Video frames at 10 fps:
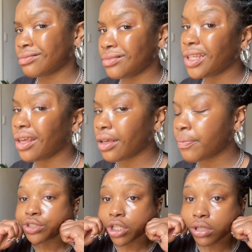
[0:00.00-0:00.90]
Yeah.
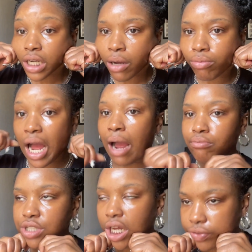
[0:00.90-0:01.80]
I'm certain
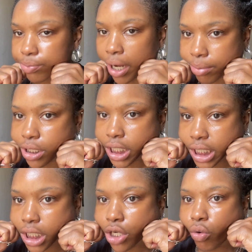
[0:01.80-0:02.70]
I'm definitely probably gonna
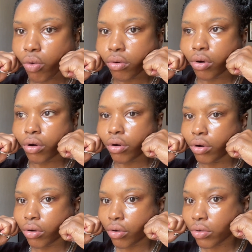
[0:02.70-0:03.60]
get a
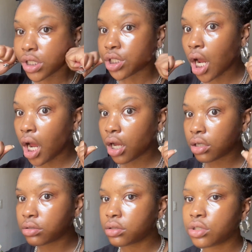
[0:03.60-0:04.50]
Gusha
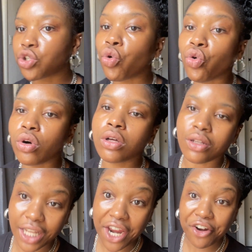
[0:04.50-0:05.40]
tool
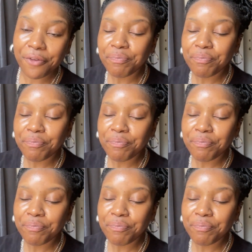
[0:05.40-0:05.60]
later,